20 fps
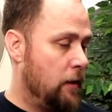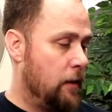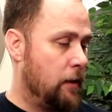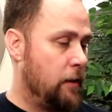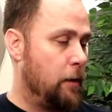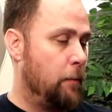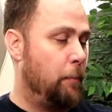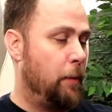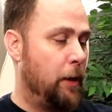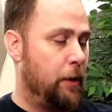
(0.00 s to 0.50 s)

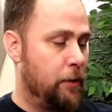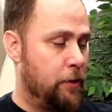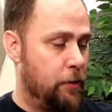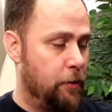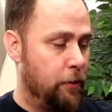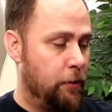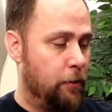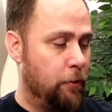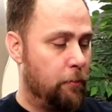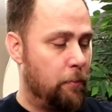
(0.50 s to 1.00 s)
compared
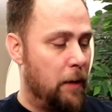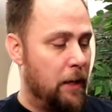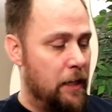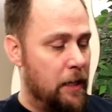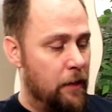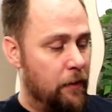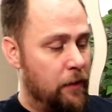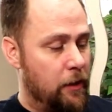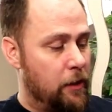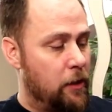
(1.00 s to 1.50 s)
to
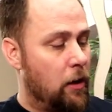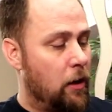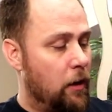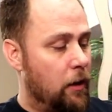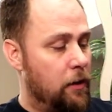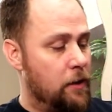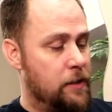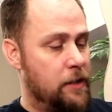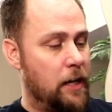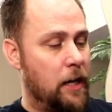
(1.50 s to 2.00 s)
many of the
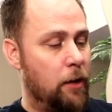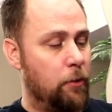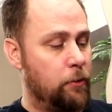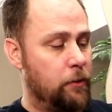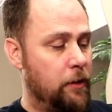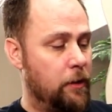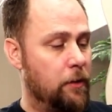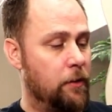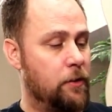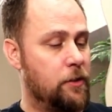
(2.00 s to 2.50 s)
cars out
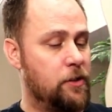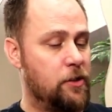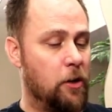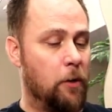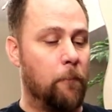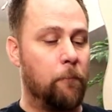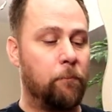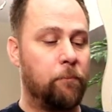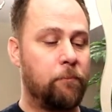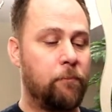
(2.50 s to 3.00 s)
there.
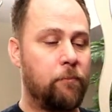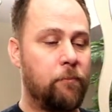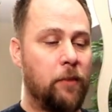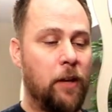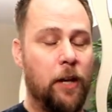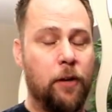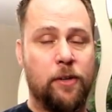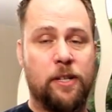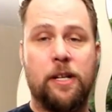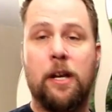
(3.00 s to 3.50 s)
So
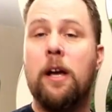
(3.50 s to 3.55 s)
anyways,